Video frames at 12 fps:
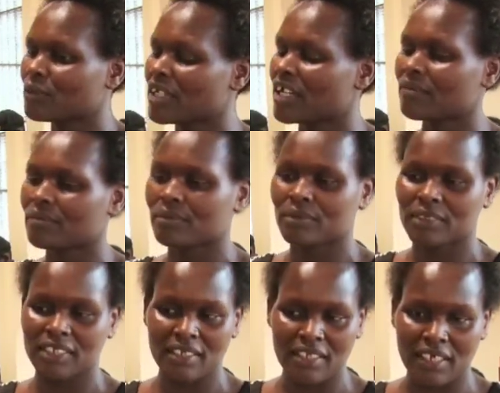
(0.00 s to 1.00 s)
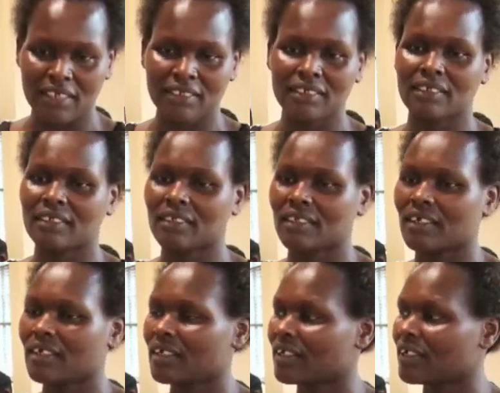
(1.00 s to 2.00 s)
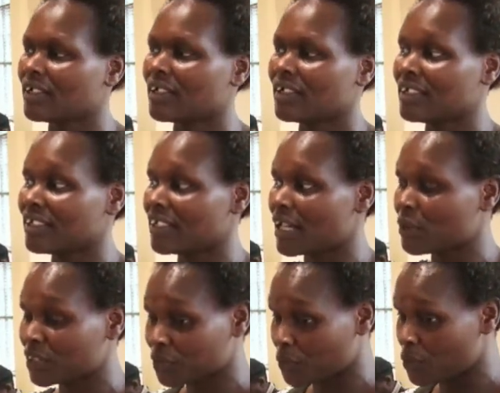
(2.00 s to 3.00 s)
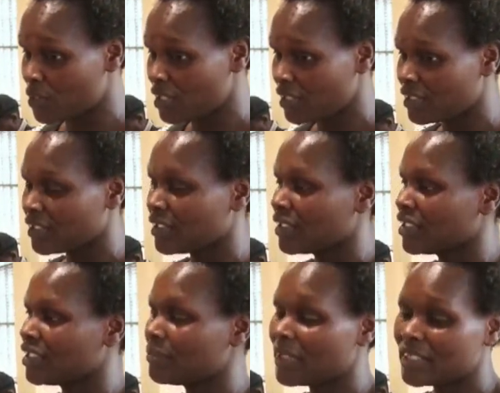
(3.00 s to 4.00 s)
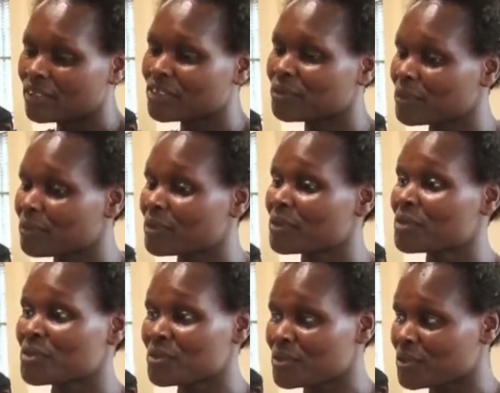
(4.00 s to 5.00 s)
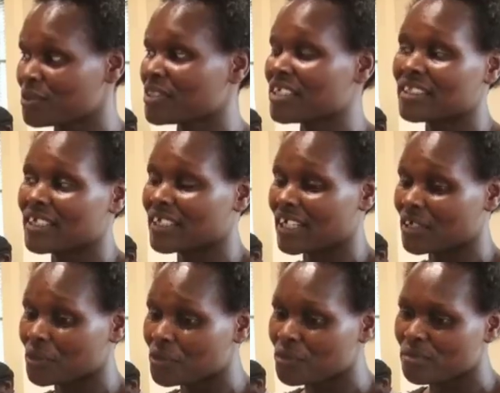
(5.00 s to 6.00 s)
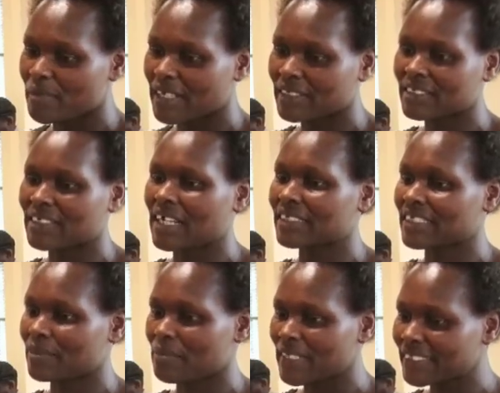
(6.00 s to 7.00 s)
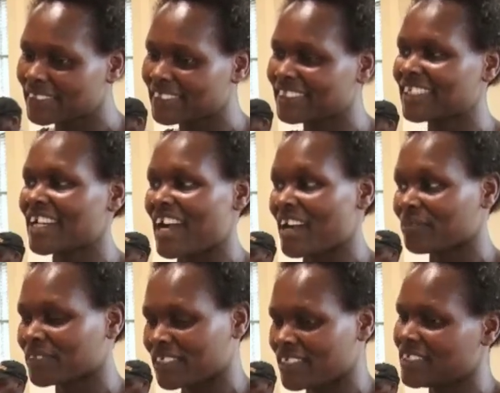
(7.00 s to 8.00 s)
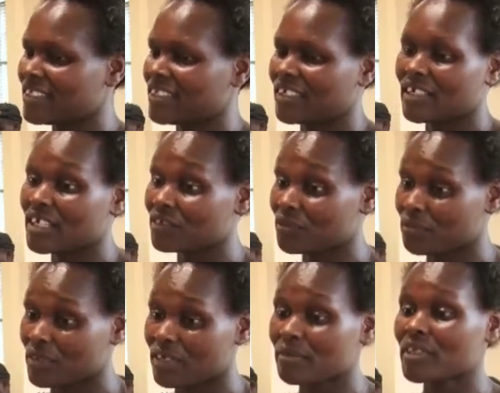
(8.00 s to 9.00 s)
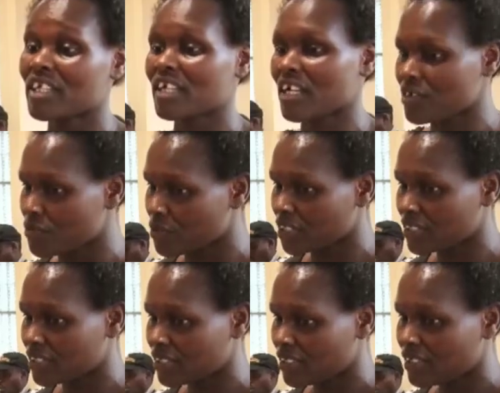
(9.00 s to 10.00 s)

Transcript: We have seen that in, uh, in our school even those people who you think they cannot do maths, as a maths teacher, I've seen it in the classroom level, they can do it.